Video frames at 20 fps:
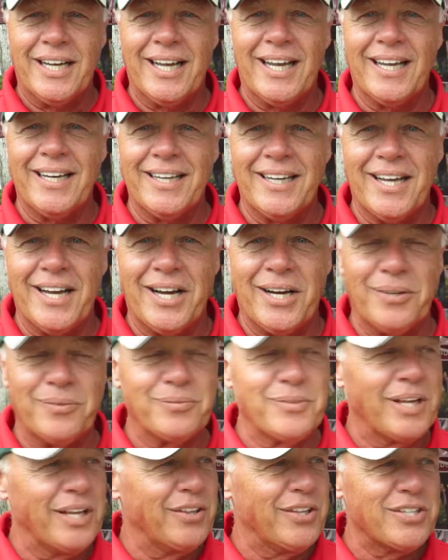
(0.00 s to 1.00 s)
and, um,
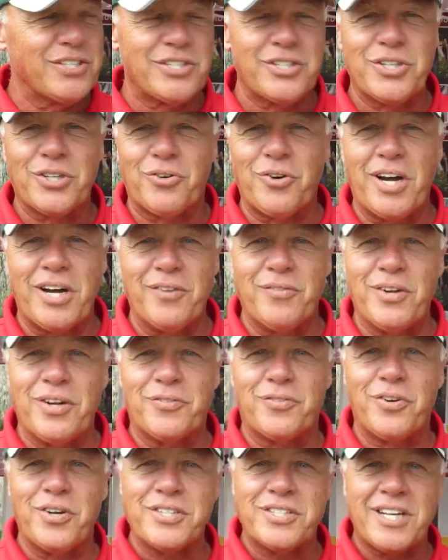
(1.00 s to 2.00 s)
and this is a great
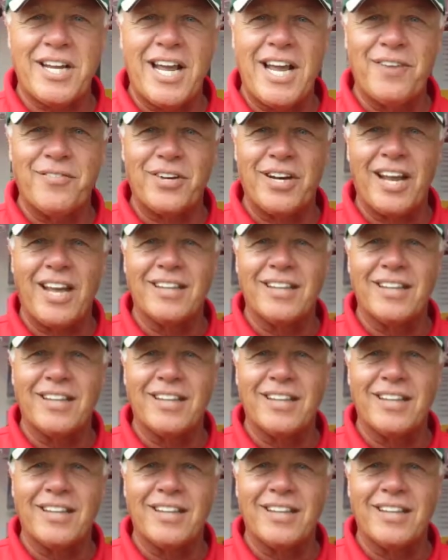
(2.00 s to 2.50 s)
event for us to have it